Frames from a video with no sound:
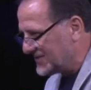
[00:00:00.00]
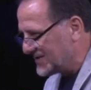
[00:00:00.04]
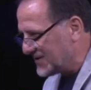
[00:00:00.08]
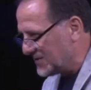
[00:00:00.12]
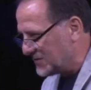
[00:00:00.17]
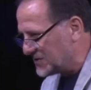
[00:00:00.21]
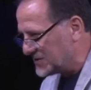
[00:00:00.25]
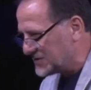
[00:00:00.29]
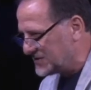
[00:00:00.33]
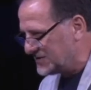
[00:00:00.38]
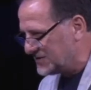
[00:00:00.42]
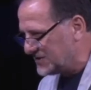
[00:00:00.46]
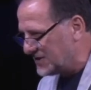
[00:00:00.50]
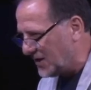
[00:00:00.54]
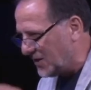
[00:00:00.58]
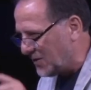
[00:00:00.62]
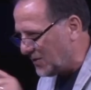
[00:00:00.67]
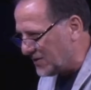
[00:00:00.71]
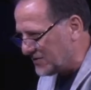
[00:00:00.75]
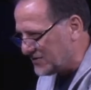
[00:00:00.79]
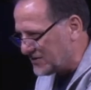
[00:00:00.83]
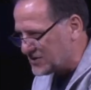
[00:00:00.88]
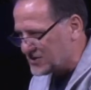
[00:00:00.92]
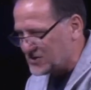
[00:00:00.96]
There was
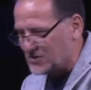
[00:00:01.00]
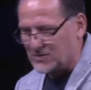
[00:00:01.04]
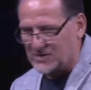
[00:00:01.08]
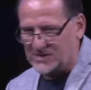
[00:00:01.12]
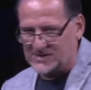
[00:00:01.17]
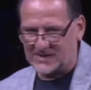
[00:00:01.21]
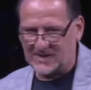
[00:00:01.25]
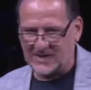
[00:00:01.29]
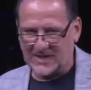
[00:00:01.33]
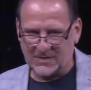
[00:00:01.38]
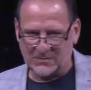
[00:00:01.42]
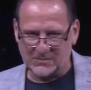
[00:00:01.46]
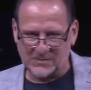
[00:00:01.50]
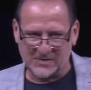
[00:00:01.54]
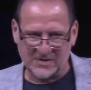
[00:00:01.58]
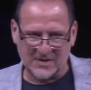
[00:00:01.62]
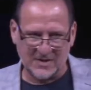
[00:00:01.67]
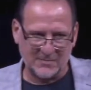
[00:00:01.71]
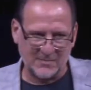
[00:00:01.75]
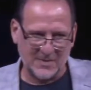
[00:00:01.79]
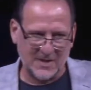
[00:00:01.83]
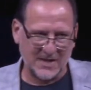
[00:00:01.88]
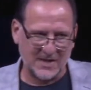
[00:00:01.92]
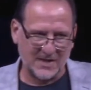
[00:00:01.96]
no other choice God was
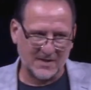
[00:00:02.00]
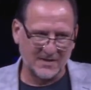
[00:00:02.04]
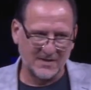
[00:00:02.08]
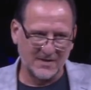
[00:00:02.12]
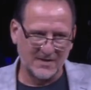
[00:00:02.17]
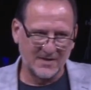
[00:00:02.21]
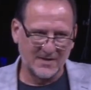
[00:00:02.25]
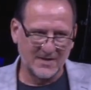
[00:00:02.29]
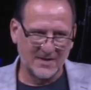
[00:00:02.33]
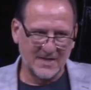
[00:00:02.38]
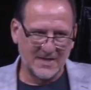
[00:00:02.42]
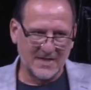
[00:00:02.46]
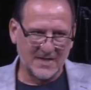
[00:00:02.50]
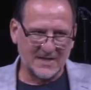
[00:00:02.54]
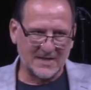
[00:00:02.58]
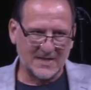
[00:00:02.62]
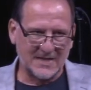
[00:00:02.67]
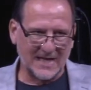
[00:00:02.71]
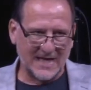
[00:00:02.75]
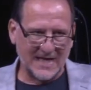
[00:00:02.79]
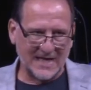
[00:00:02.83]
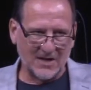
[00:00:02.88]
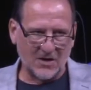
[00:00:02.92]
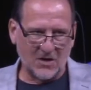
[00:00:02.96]
going to make.
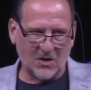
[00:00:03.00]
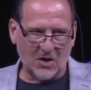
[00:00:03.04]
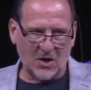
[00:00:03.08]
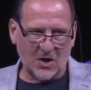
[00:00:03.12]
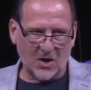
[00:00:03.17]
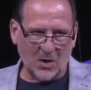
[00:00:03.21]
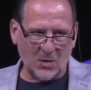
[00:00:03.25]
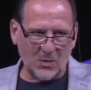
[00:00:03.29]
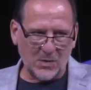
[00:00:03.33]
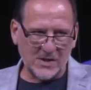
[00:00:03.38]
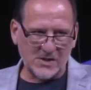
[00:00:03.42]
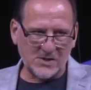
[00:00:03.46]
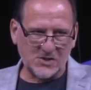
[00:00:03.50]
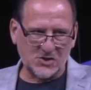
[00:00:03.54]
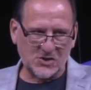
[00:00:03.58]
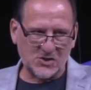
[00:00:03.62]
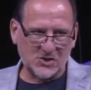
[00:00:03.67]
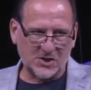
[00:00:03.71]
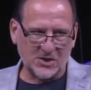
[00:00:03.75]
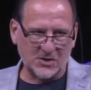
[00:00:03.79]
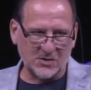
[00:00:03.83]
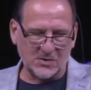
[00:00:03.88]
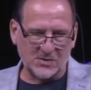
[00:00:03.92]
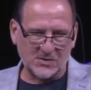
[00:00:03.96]
God always
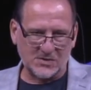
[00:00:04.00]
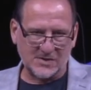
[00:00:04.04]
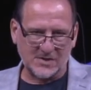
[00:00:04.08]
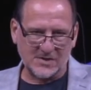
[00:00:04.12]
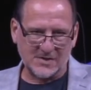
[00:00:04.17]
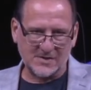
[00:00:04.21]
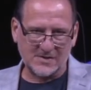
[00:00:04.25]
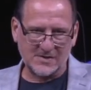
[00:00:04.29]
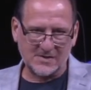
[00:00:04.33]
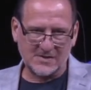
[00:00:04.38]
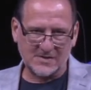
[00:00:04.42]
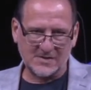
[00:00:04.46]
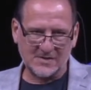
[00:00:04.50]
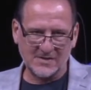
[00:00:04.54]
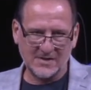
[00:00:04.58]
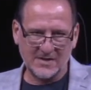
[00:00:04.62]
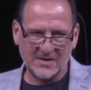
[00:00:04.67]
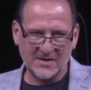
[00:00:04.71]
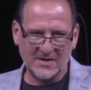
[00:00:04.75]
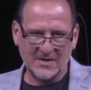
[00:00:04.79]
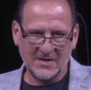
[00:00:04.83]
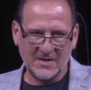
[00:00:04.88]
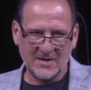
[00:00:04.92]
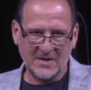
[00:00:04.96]
chooses
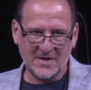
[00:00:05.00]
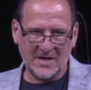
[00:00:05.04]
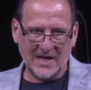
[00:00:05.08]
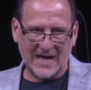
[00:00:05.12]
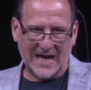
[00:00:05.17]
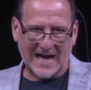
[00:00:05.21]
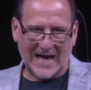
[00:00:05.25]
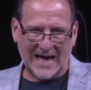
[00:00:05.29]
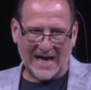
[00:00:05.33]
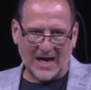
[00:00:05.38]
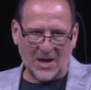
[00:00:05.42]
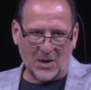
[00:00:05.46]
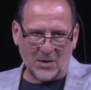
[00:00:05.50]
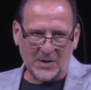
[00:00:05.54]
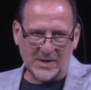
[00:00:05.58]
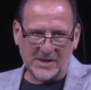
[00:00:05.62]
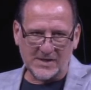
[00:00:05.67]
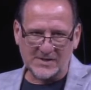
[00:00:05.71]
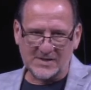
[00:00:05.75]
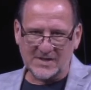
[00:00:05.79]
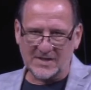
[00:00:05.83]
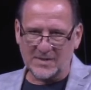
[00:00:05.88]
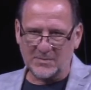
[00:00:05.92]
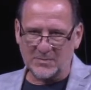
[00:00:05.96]
how
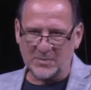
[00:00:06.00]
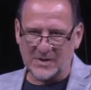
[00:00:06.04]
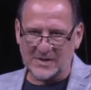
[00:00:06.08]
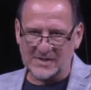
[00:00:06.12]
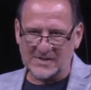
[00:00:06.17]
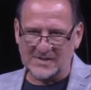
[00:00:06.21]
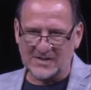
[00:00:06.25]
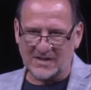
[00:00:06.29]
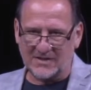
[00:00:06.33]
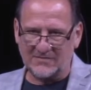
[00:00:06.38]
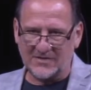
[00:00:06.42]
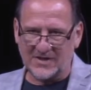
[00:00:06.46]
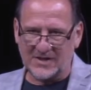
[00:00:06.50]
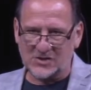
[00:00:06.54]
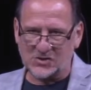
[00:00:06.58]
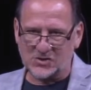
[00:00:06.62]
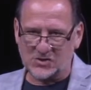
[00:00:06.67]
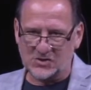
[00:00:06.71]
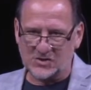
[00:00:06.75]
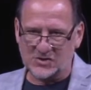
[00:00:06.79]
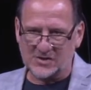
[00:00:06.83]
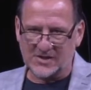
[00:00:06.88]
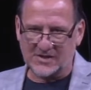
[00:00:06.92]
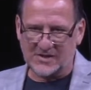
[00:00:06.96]
he's going to bring
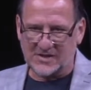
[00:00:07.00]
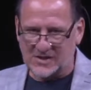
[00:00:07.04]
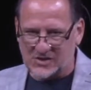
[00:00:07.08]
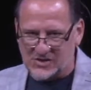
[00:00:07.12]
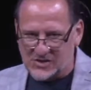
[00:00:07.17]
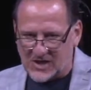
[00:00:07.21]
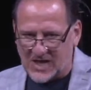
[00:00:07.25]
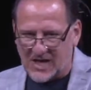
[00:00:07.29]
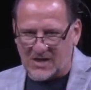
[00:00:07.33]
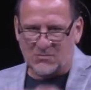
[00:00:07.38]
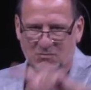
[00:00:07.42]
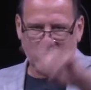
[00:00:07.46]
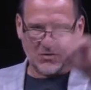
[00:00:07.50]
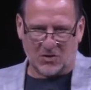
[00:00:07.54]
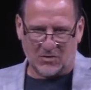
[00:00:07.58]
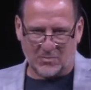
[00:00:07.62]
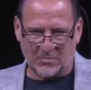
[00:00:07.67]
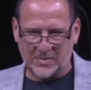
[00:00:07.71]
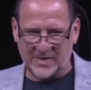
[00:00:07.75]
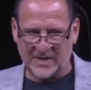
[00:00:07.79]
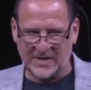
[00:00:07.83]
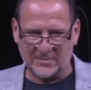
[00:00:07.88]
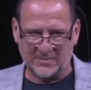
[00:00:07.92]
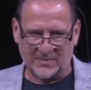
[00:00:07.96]
salvation to the
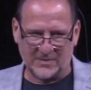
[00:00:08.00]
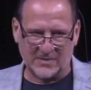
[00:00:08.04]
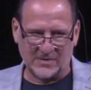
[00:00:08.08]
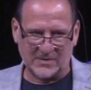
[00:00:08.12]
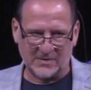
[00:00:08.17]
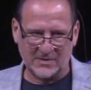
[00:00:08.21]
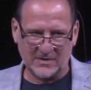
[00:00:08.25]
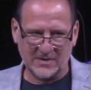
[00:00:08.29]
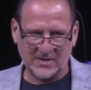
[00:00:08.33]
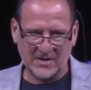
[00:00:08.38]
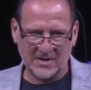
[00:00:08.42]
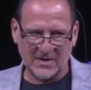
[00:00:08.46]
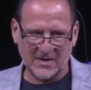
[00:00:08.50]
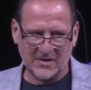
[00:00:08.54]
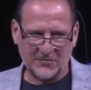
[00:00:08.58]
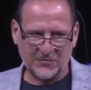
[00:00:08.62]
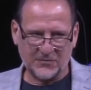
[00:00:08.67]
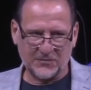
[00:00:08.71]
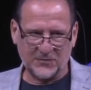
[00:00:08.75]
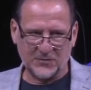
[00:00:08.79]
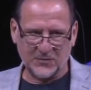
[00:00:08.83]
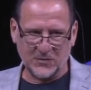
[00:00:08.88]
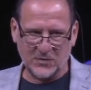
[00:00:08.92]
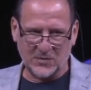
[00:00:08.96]
general people
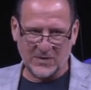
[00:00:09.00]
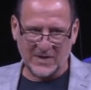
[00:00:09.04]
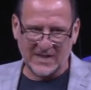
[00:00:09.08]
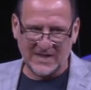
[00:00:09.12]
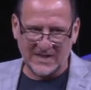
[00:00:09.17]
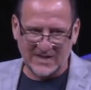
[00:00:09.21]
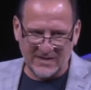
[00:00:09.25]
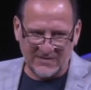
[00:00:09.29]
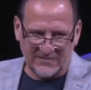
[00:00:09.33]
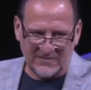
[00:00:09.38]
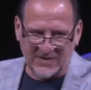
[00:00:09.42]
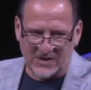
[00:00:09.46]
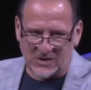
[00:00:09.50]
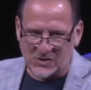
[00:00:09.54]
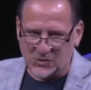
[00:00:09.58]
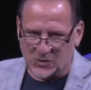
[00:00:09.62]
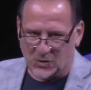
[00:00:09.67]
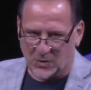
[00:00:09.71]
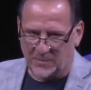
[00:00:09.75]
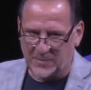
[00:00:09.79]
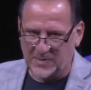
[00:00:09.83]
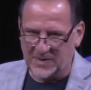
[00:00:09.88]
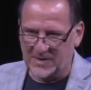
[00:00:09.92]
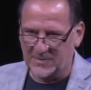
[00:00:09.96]
through
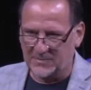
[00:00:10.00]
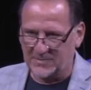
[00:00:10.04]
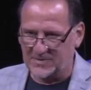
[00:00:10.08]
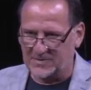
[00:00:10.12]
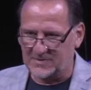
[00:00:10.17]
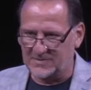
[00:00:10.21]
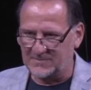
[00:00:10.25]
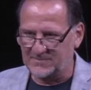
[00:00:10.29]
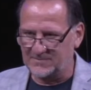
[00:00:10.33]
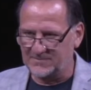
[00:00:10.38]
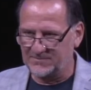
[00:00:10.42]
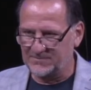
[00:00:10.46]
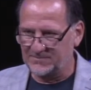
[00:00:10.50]
individual people.